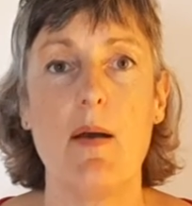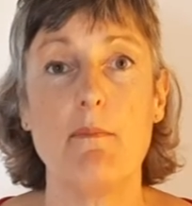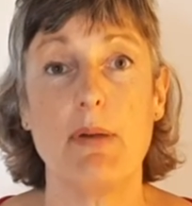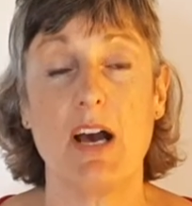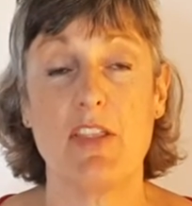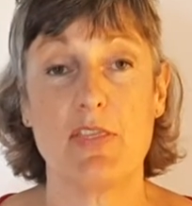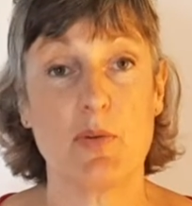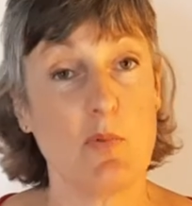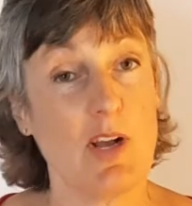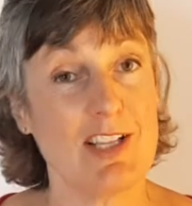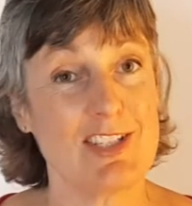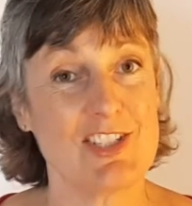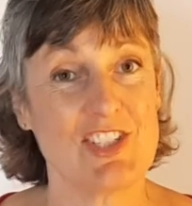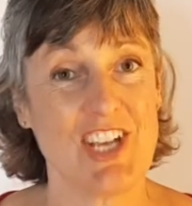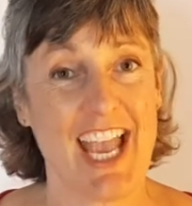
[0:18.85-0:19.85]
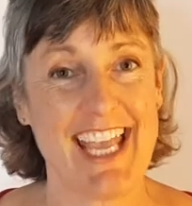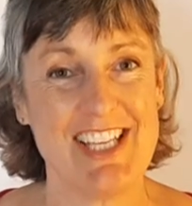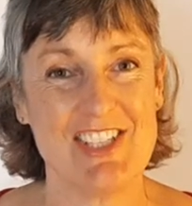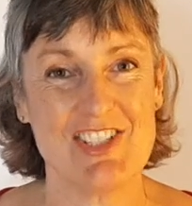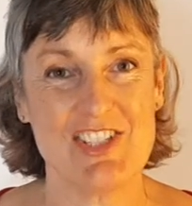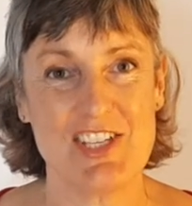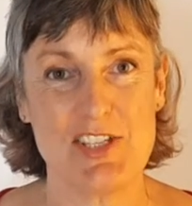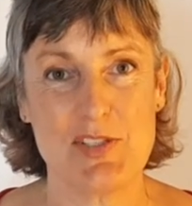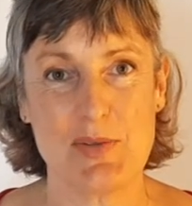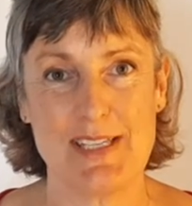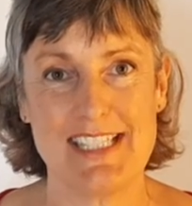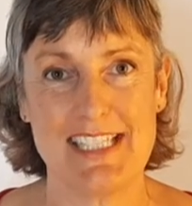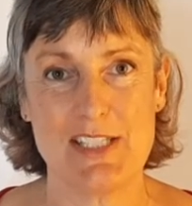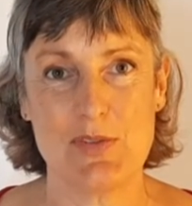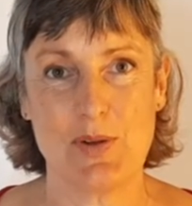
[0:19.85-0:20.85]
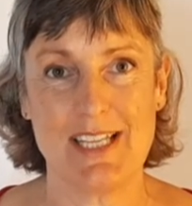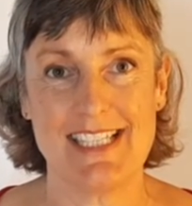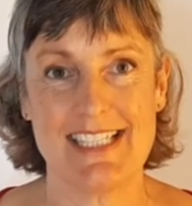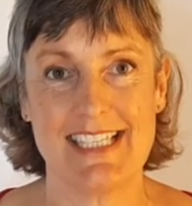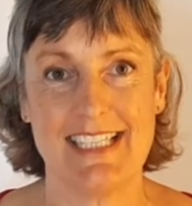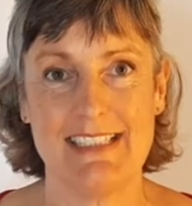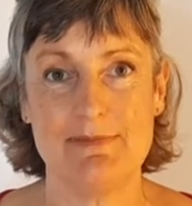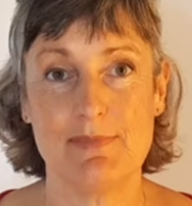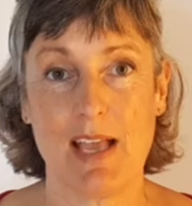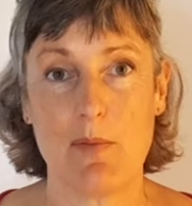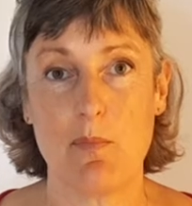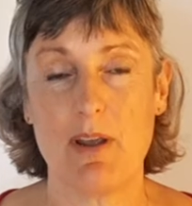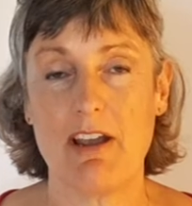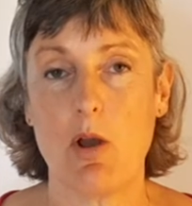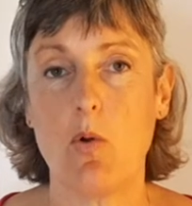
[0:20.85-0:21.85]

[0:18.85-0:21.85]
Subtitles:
But the world's changed in 2020 and we're